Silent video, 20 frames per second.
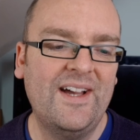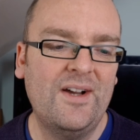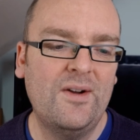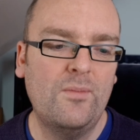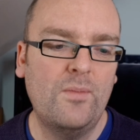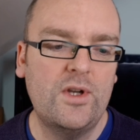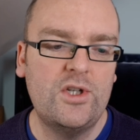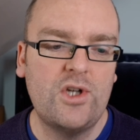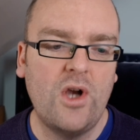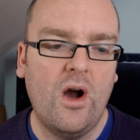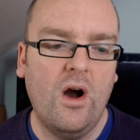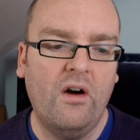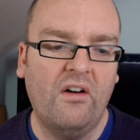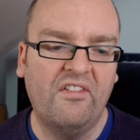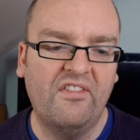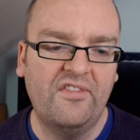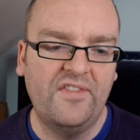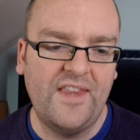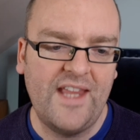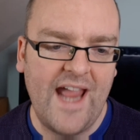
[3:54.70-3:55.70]
which
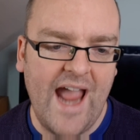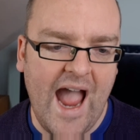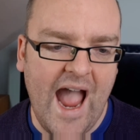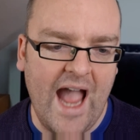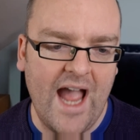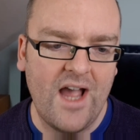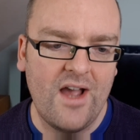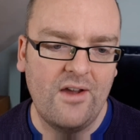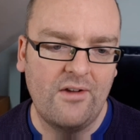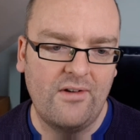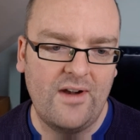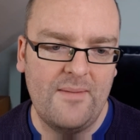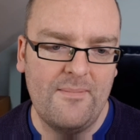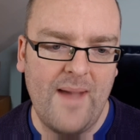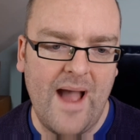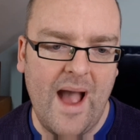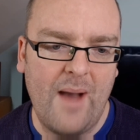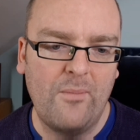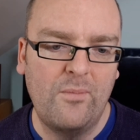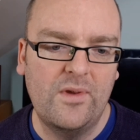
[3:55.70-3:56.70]
oft the angry
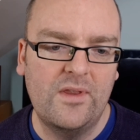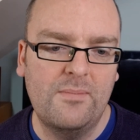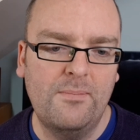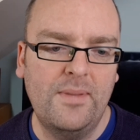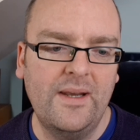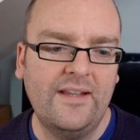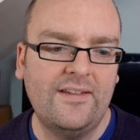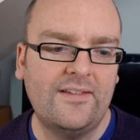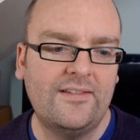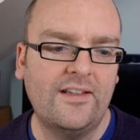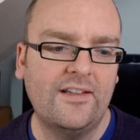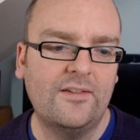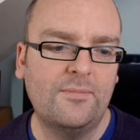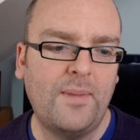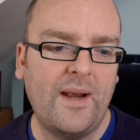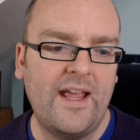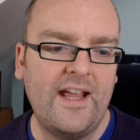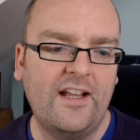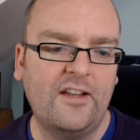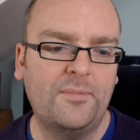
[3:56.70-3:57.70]
Mab with blisters
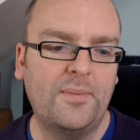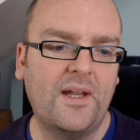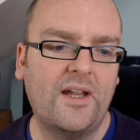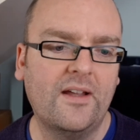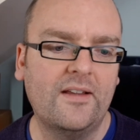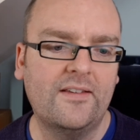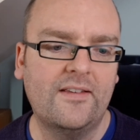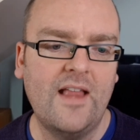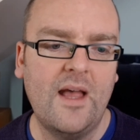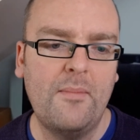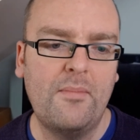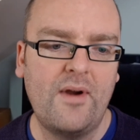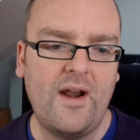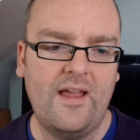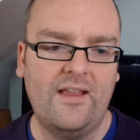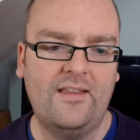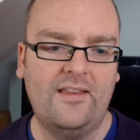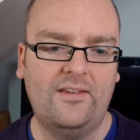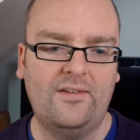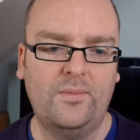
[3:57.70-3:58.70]
plays because their
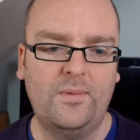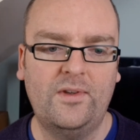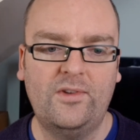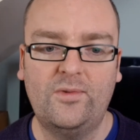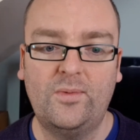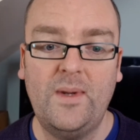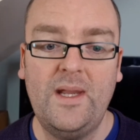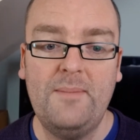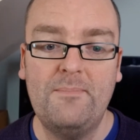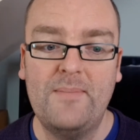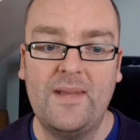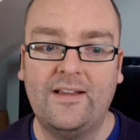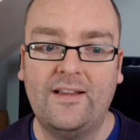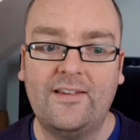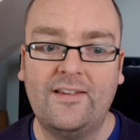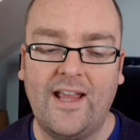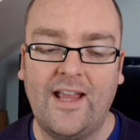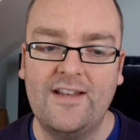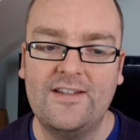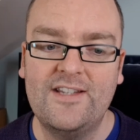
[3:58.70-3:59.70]
breaths with
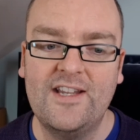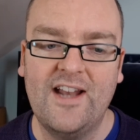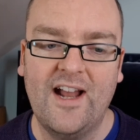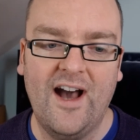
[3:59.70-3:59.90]
sweetmeats tainted